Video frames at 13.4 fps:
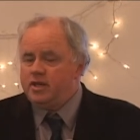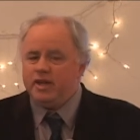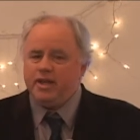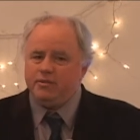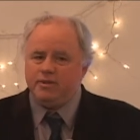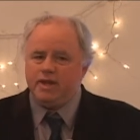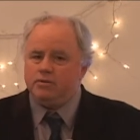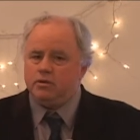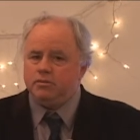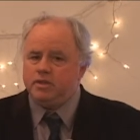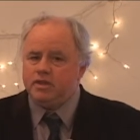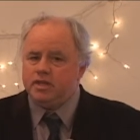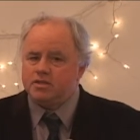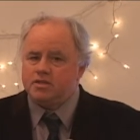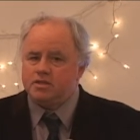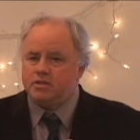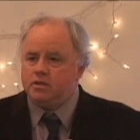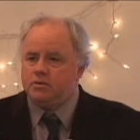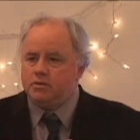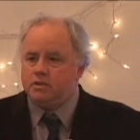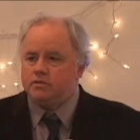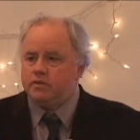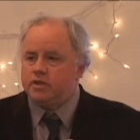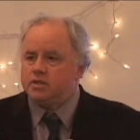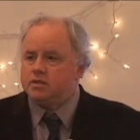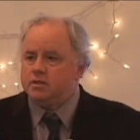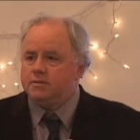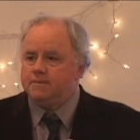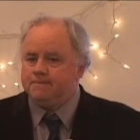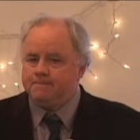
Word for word: And that, that won't be necessary with this vessel.